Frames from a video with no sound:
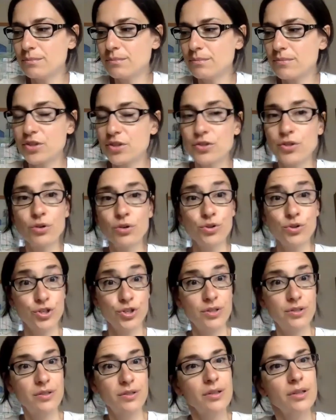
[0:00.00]

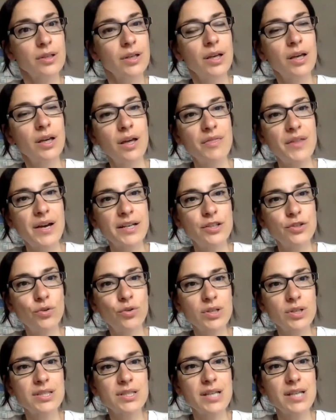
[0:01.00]
notion that in
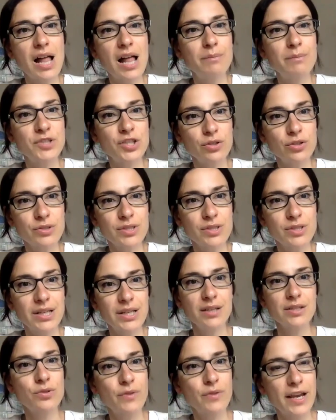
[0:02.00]
order to help children
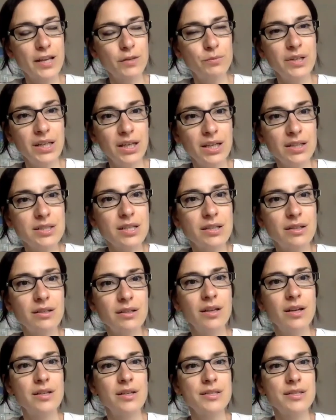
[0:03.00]
integrate, we need to
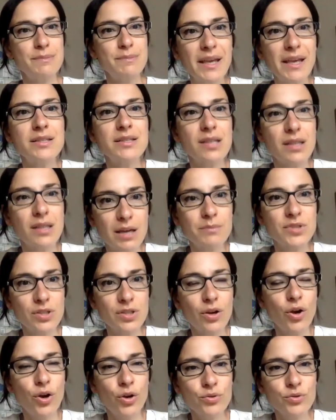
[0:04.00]
speak to them to
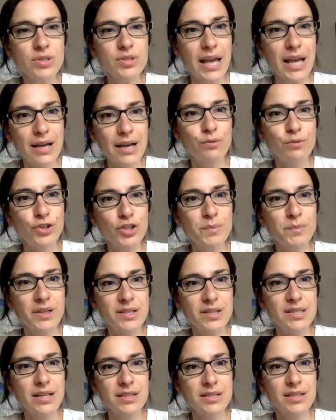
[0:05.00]
the host language, because
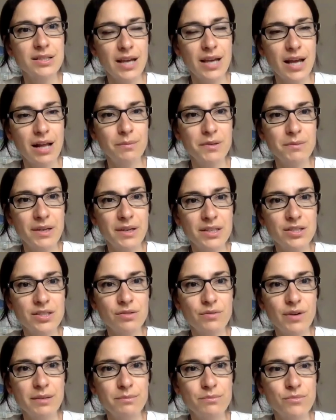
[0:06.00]
that's going to help them
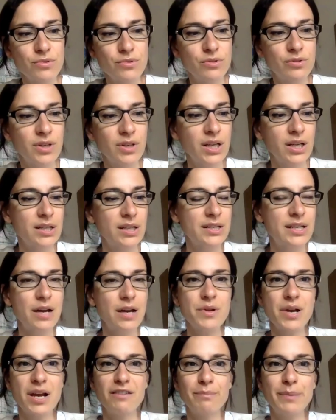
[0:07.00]
integrate more. Now, there
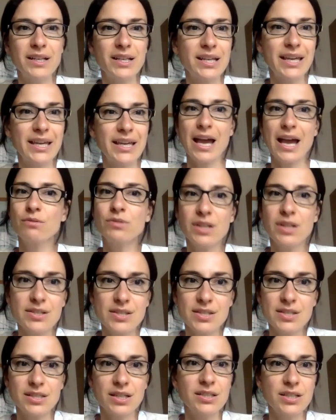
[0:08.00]
have been countless
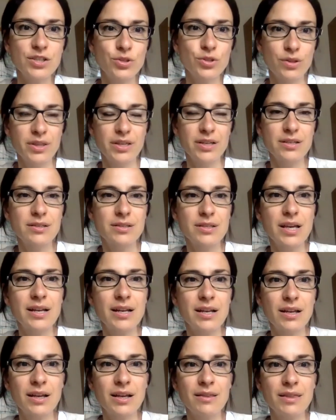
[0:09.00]
studies on this, and
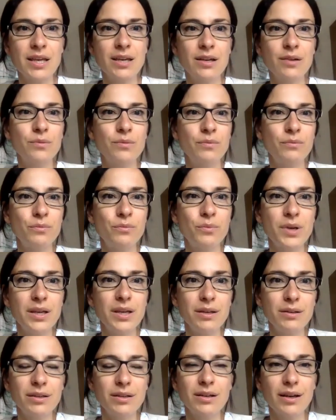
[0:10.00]
I think
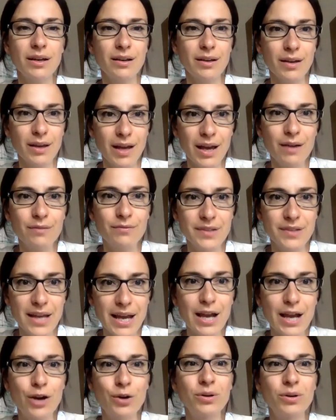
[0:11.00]
we have
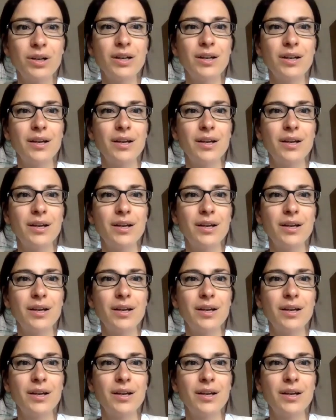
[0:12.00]
now